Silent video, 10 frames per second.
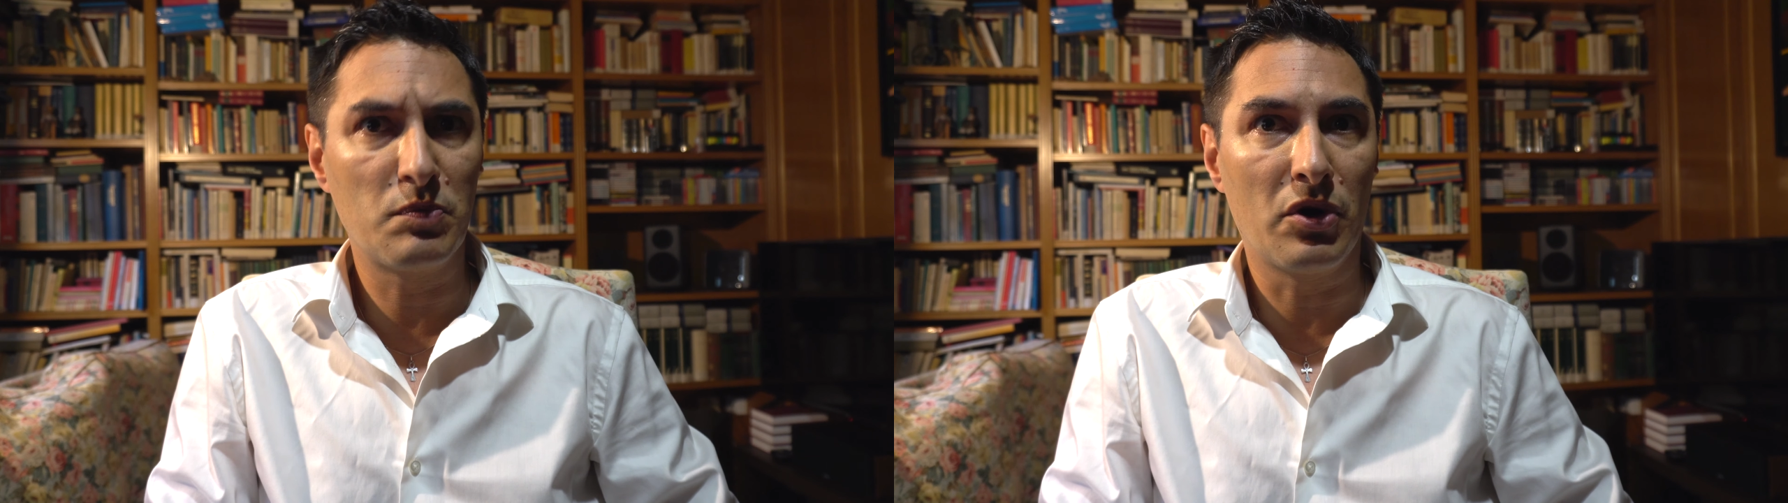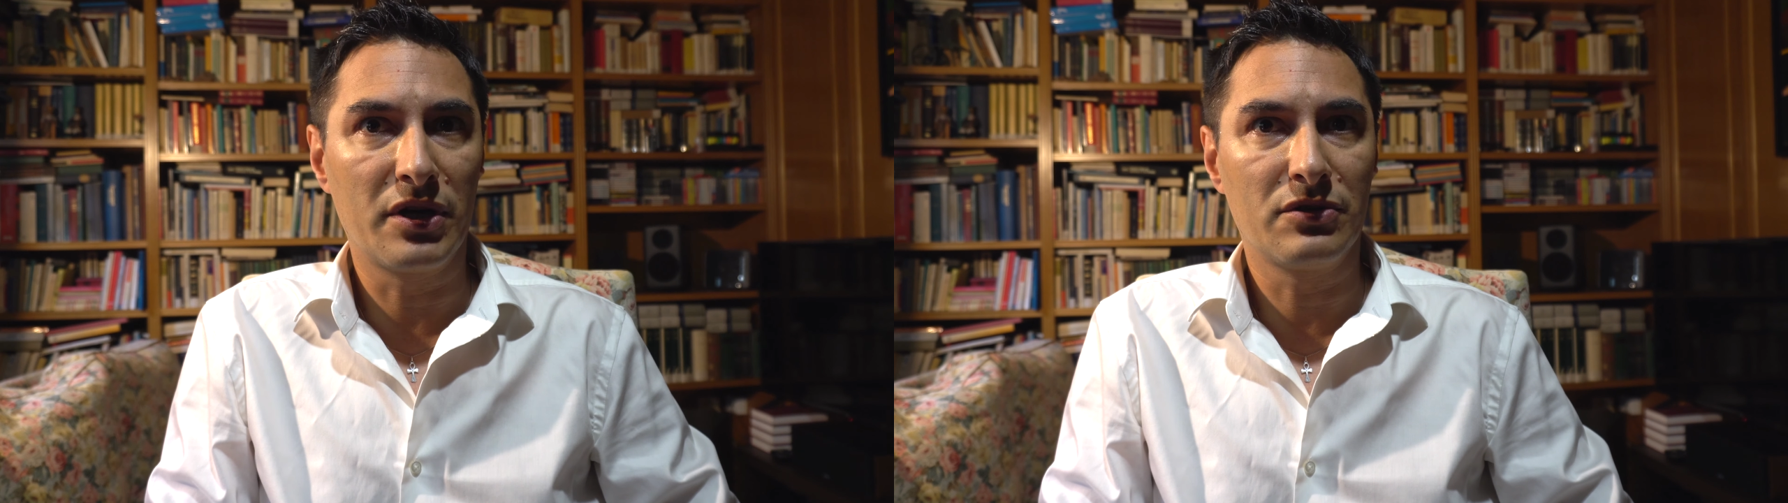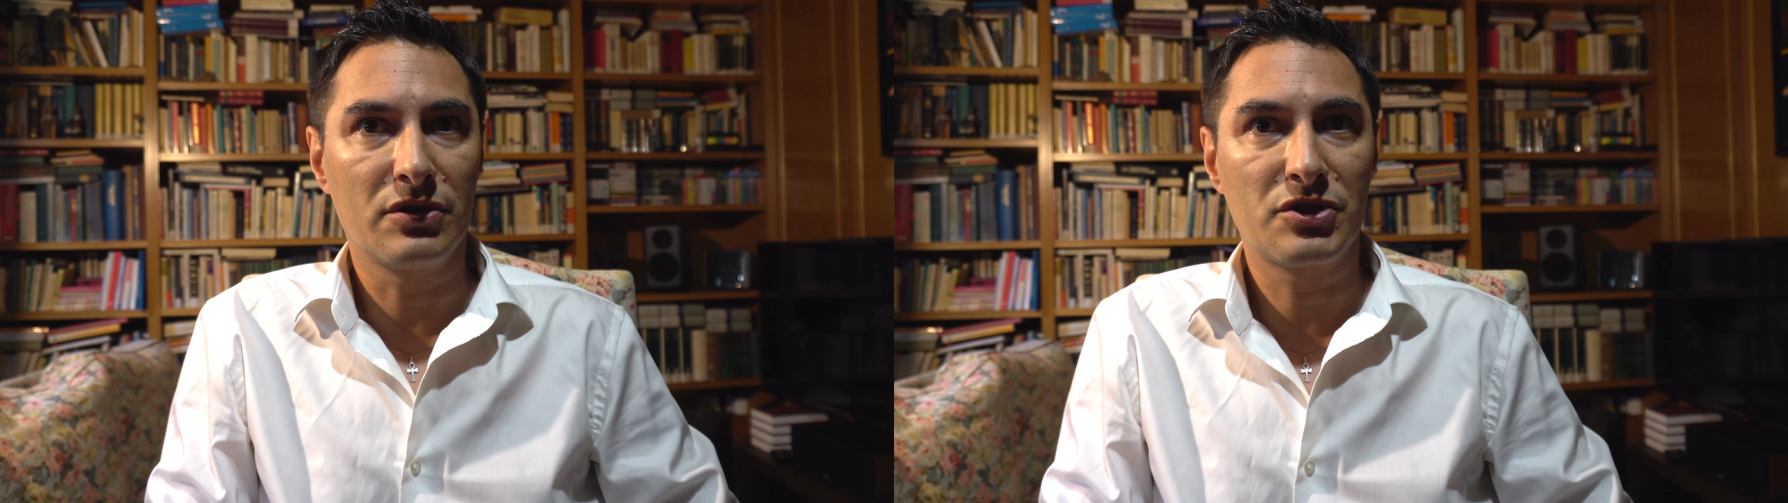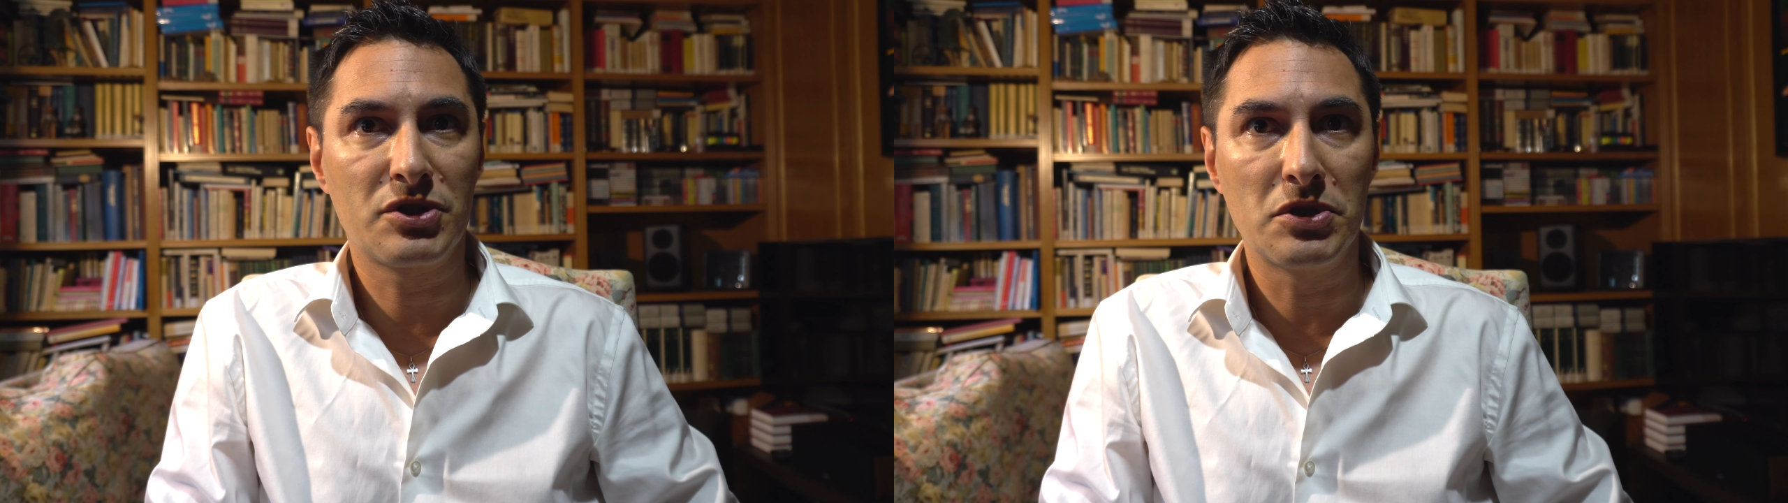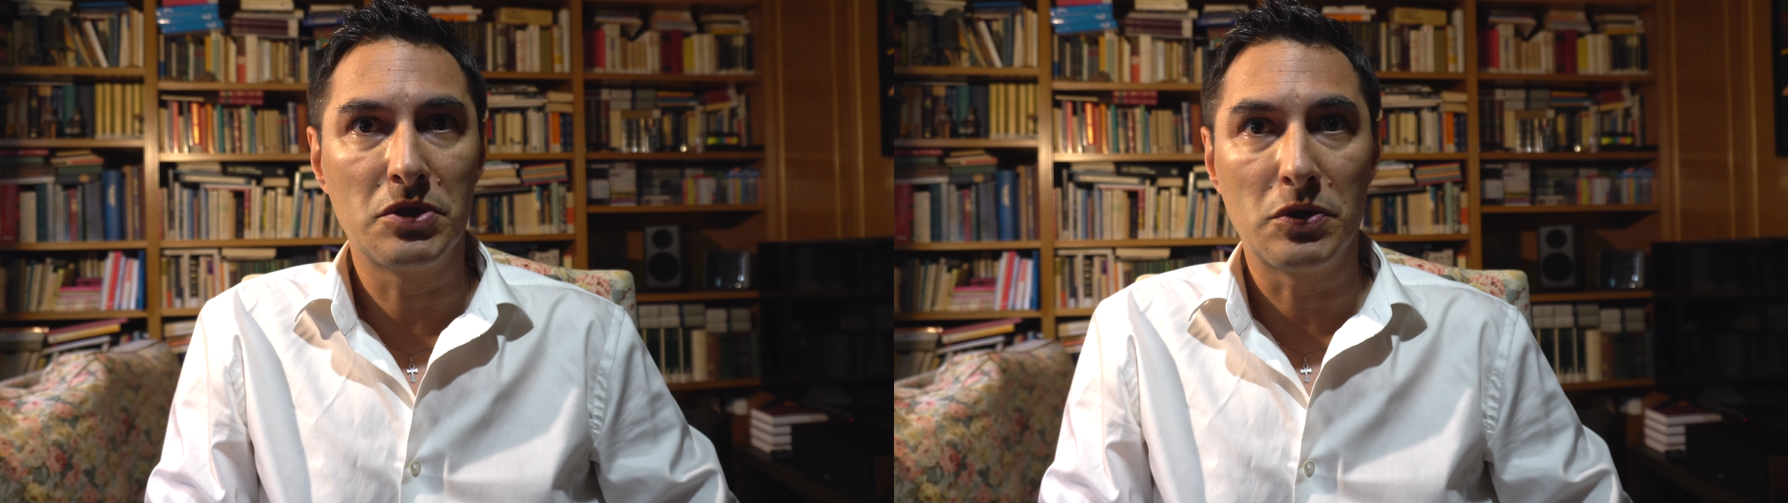monitor.
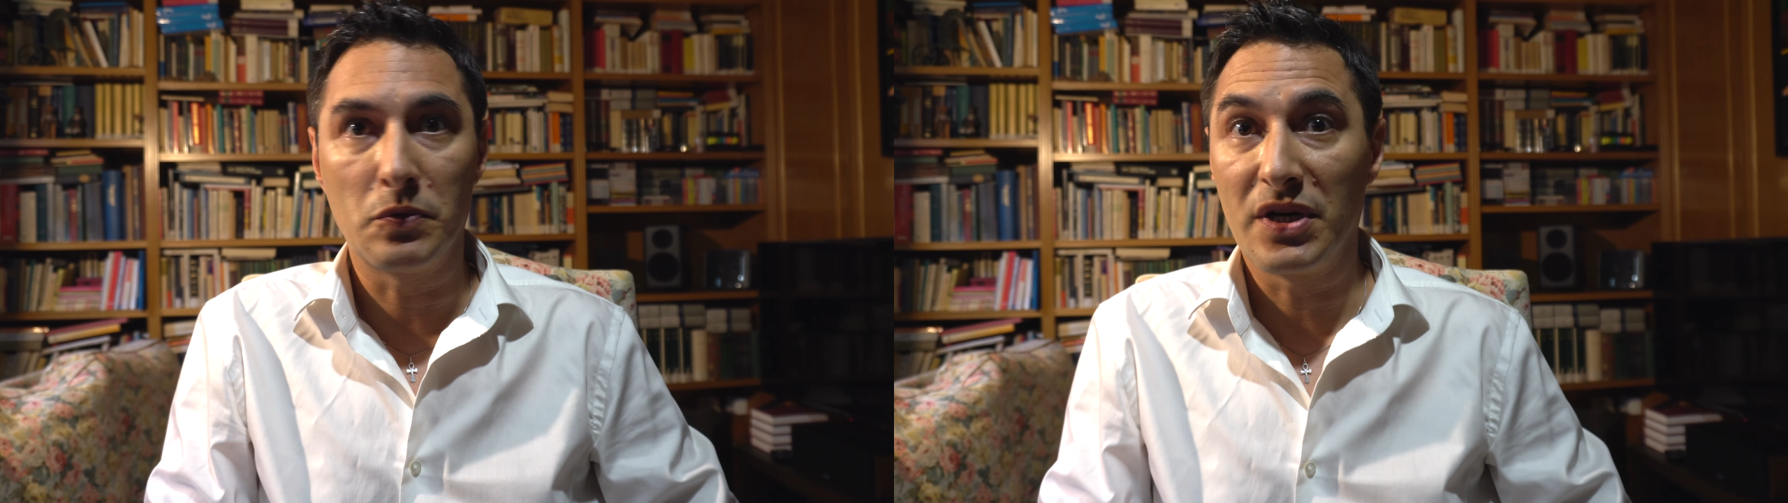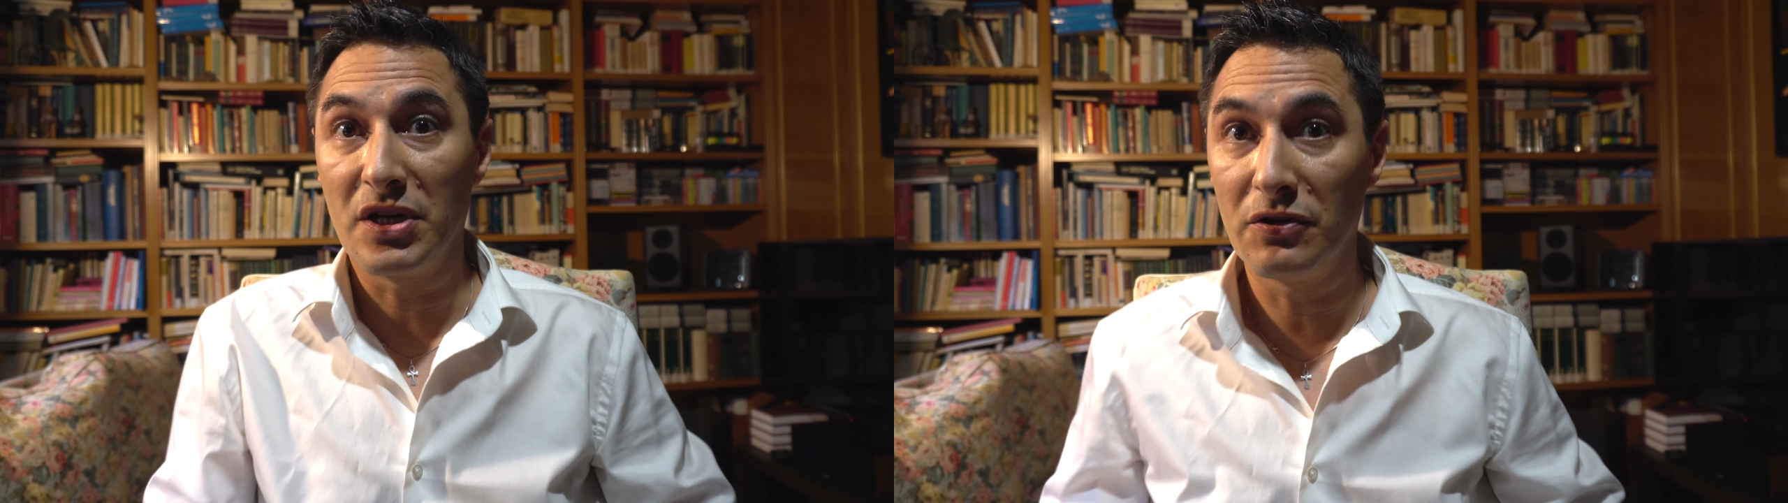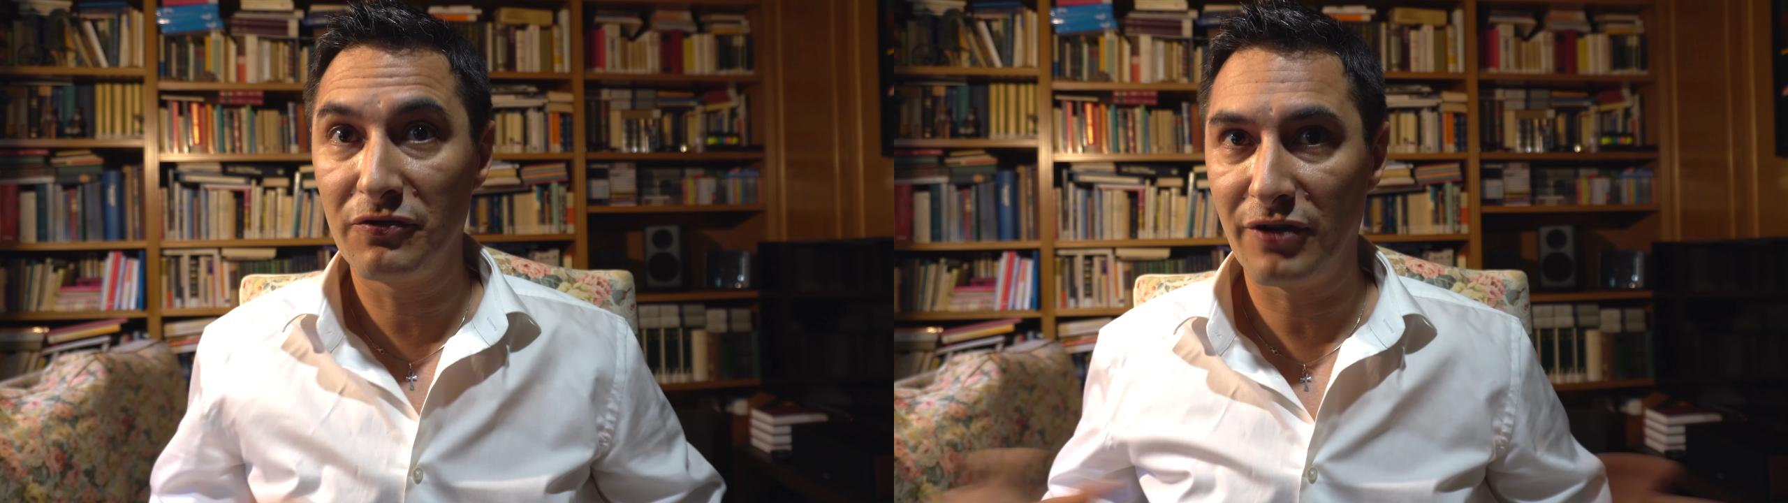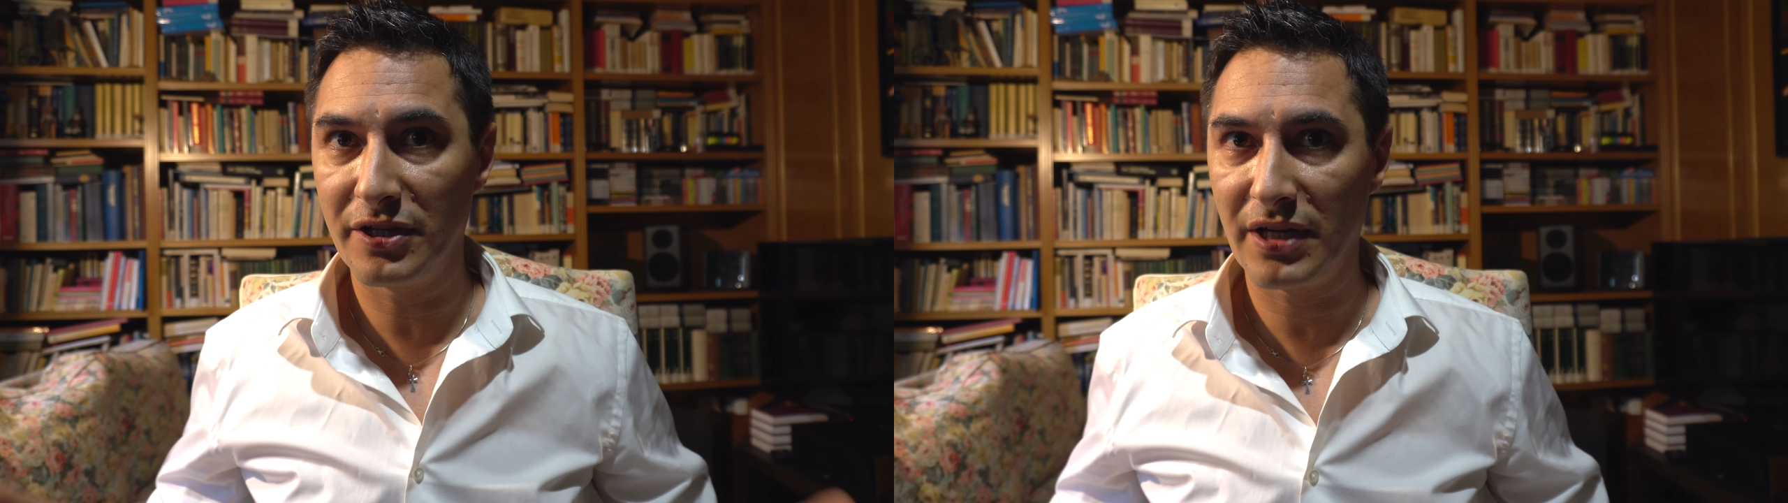So with no further